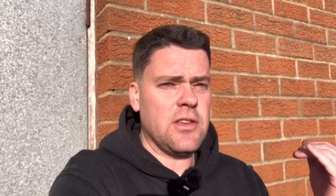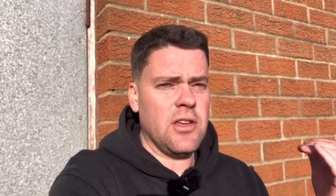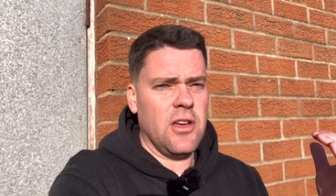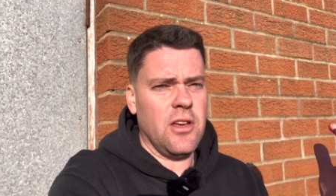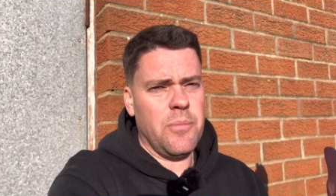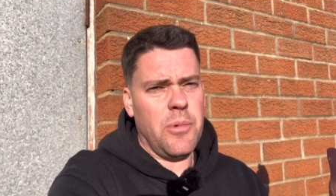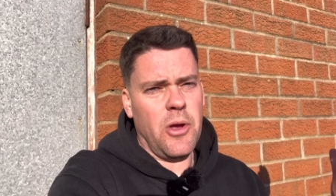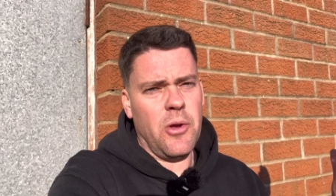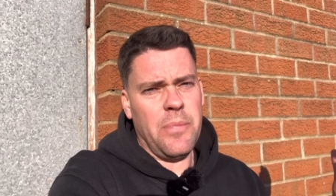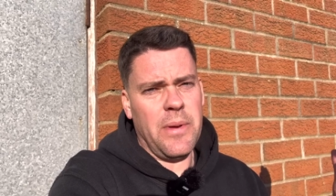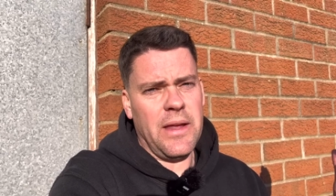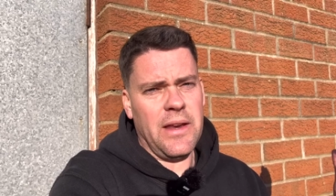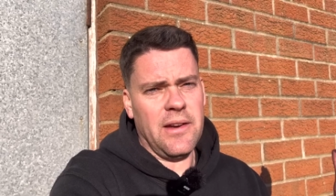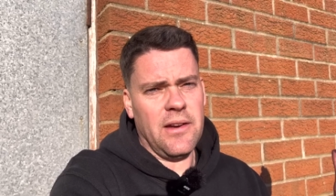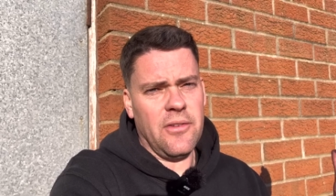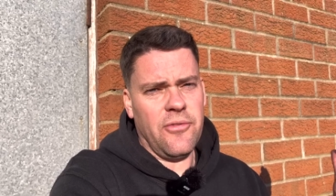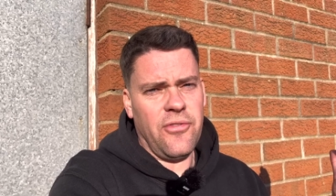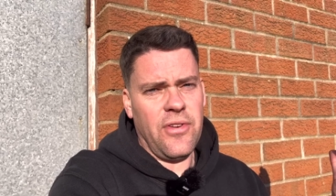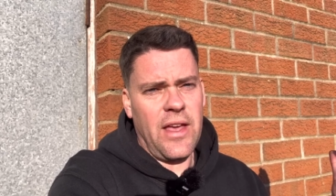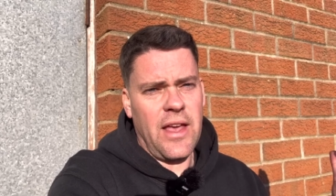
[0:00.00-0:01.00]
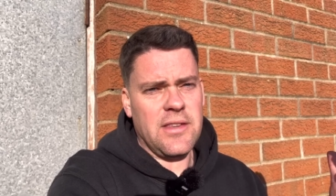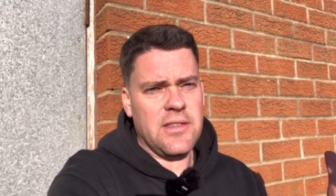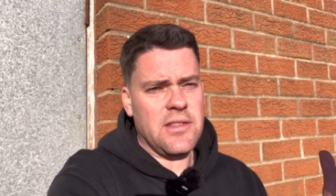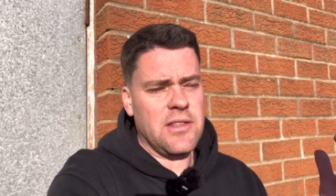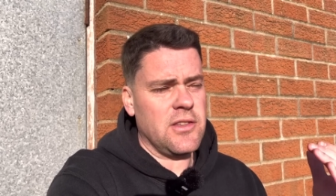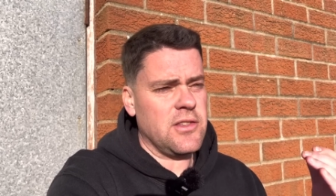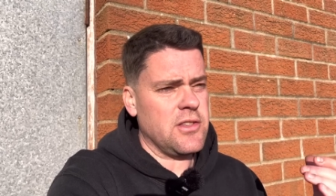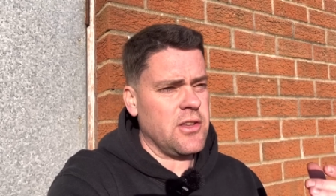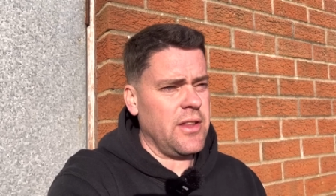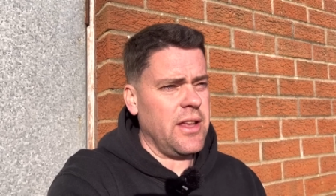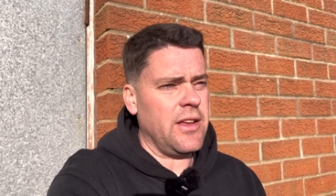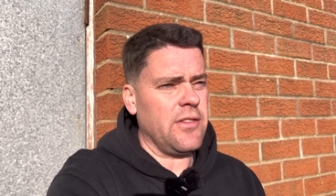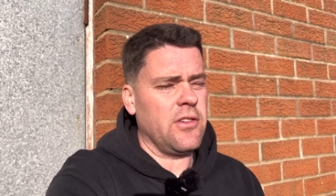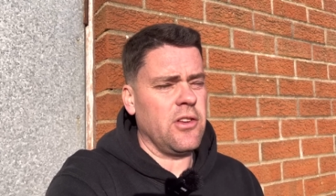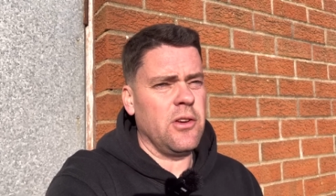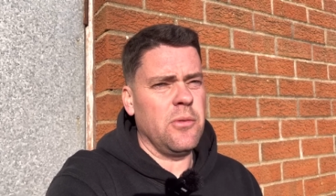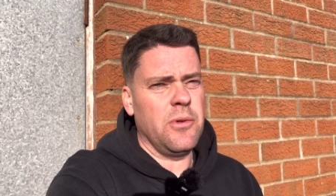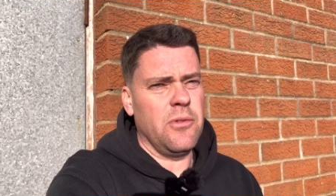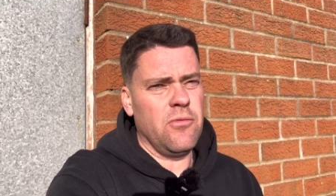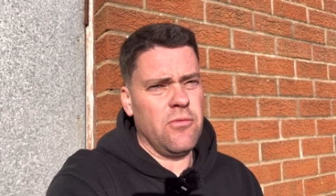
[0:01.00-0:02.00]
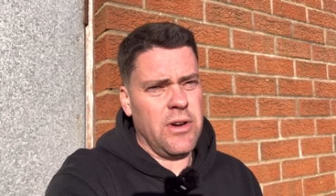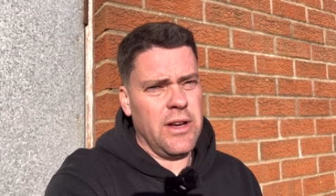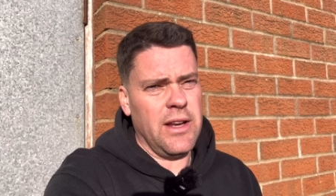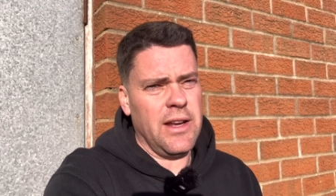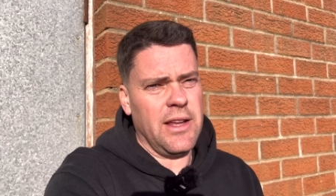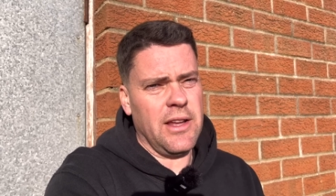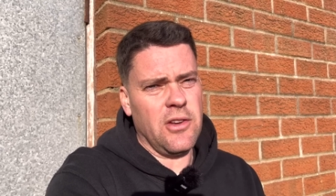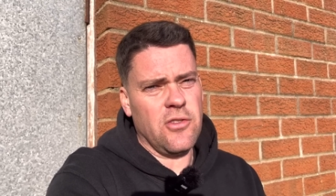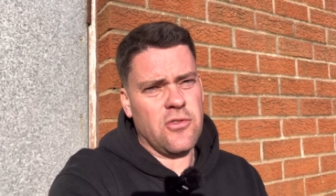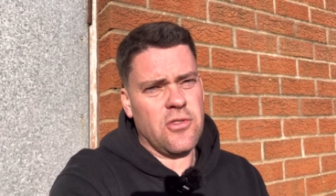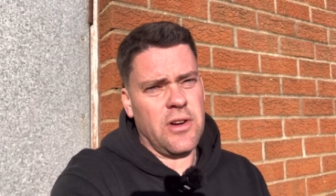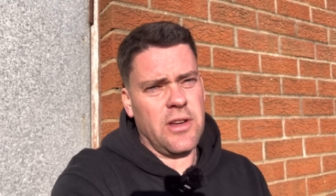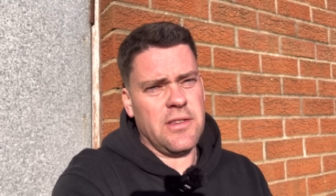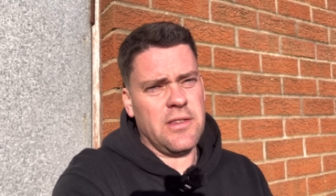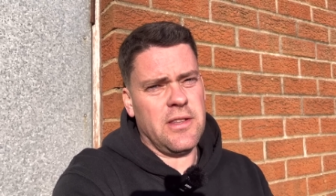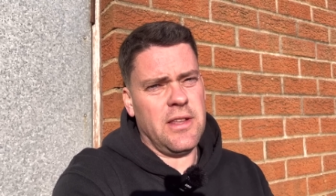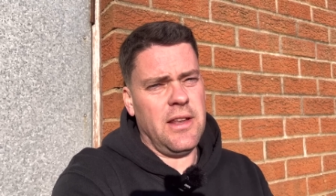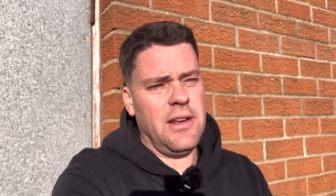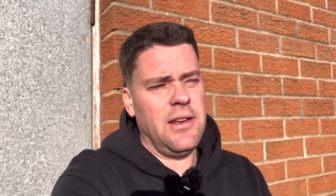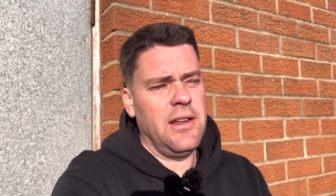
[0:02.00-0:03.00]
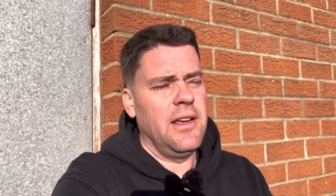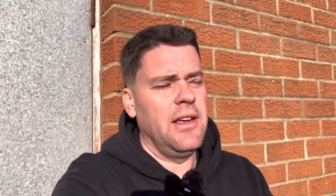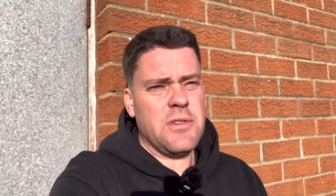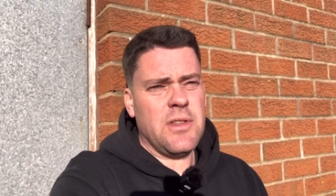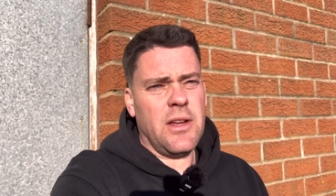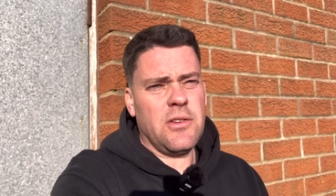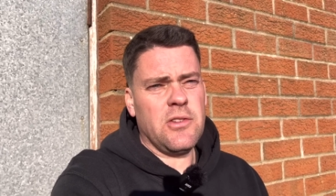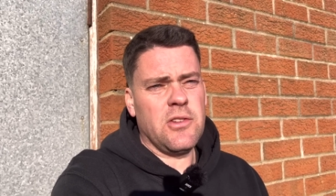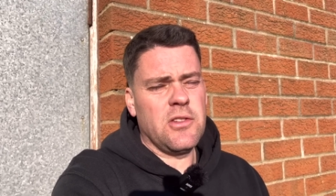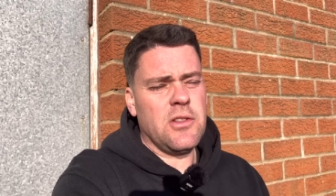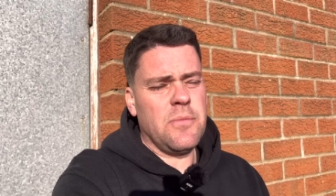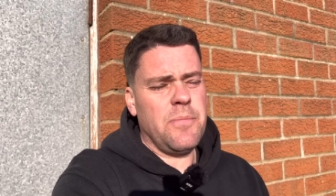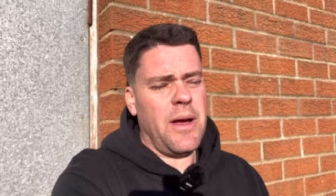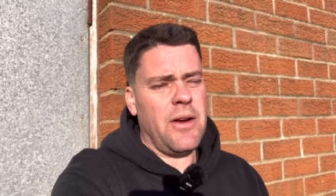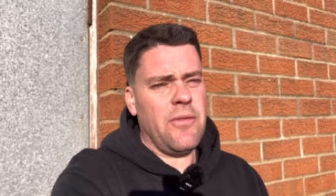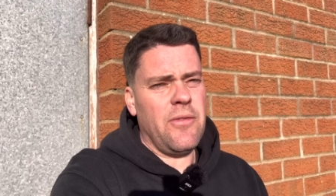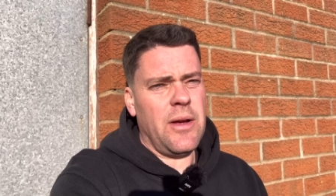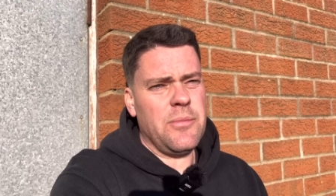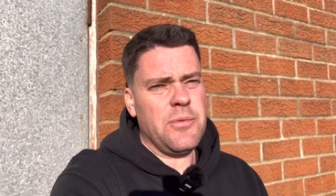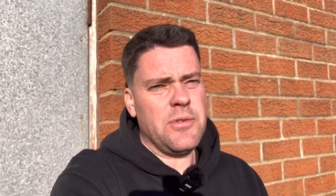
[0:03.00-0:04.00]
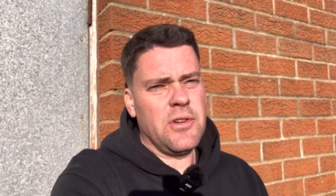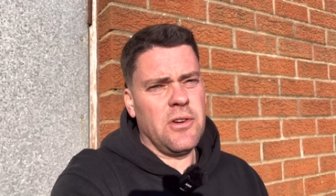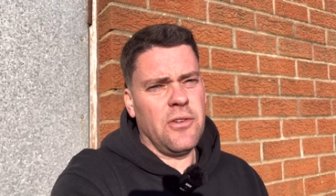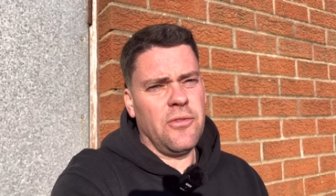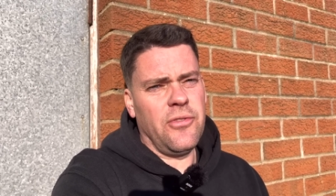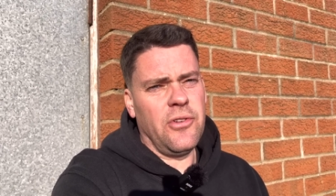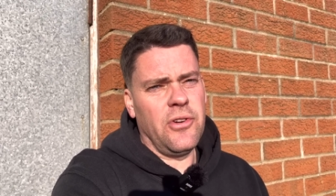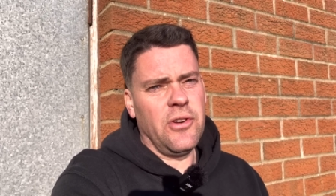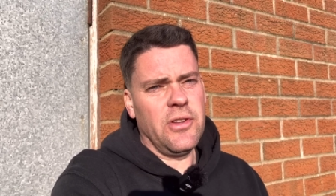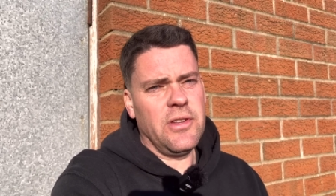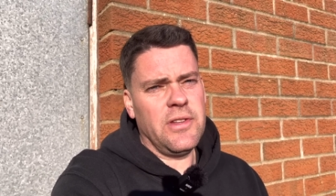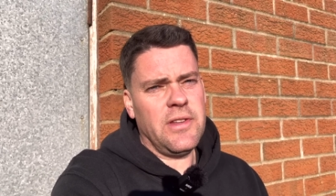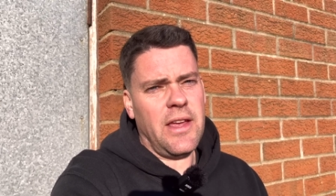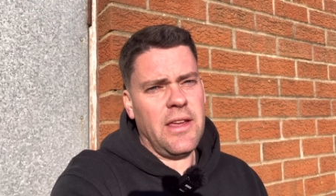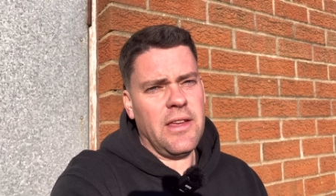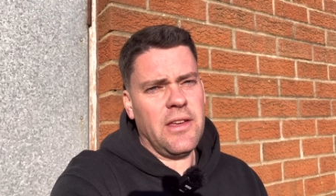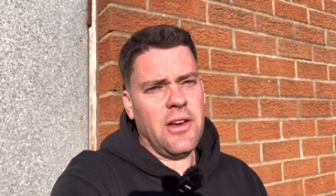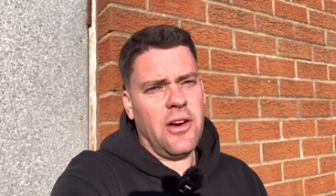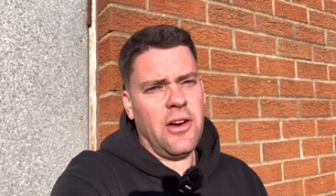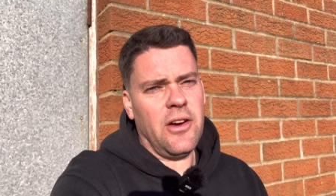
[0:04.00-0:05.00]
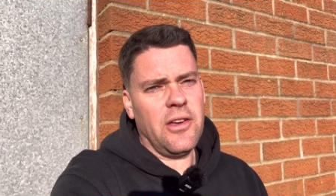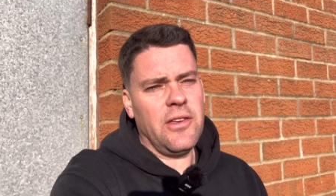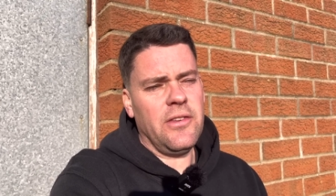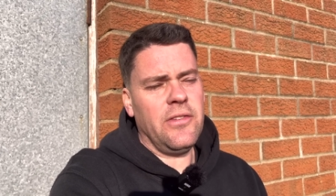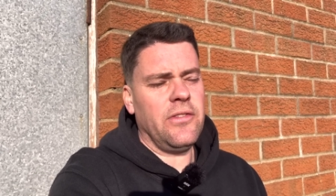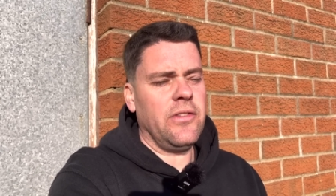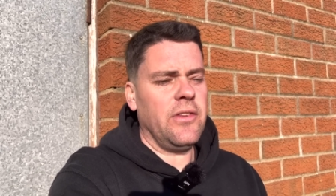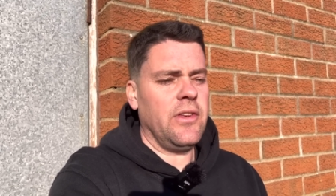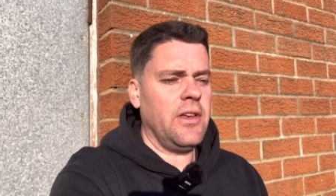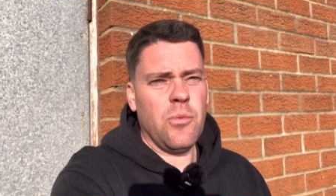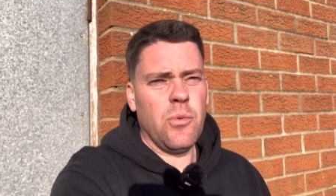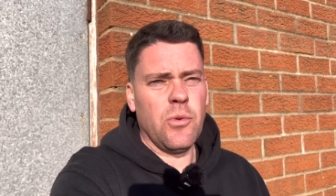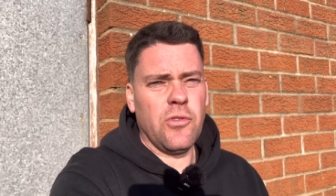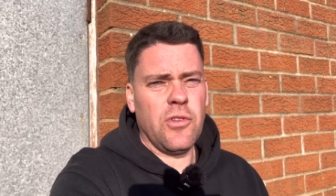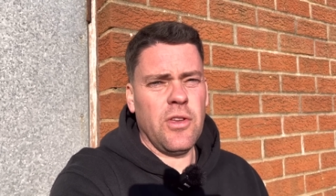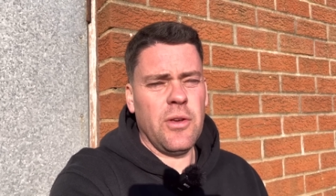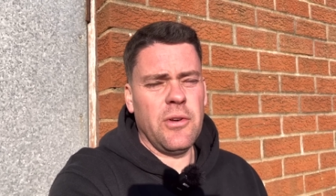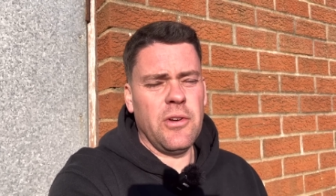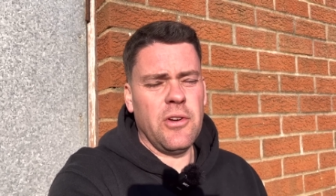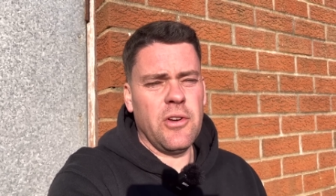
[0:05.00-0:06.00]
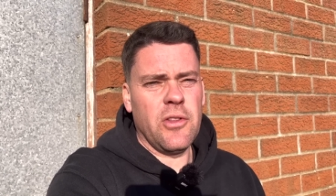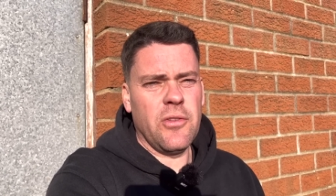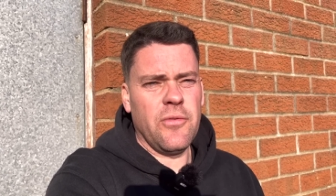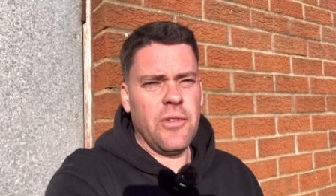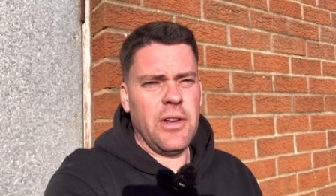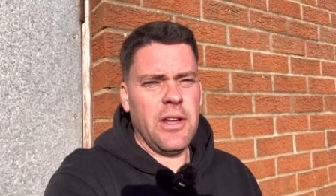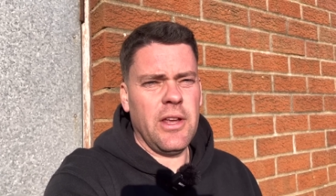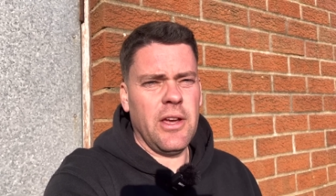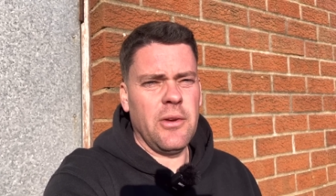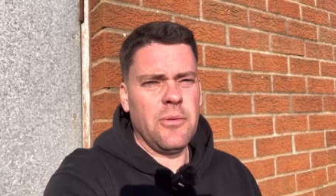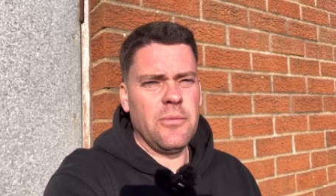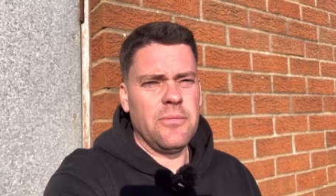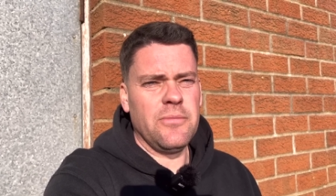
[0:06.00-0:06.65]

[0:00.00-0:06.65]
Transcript: Turbo being in a Fiesta. So that's going to be really interesting. That just about wraps it up for another day, guys. We'll see you in another video.